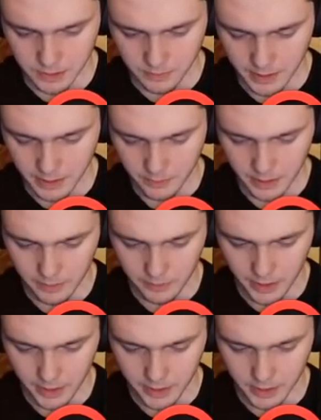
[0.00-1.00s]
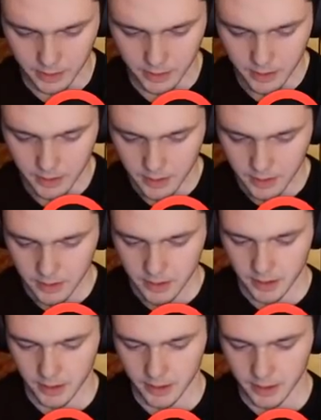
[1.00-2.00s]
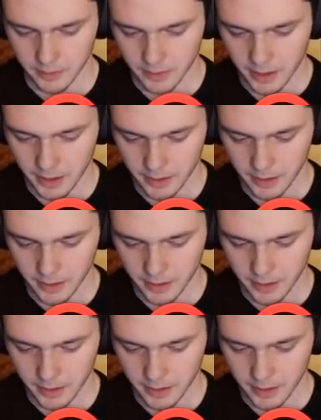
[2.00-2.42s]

But anyway, we're not going to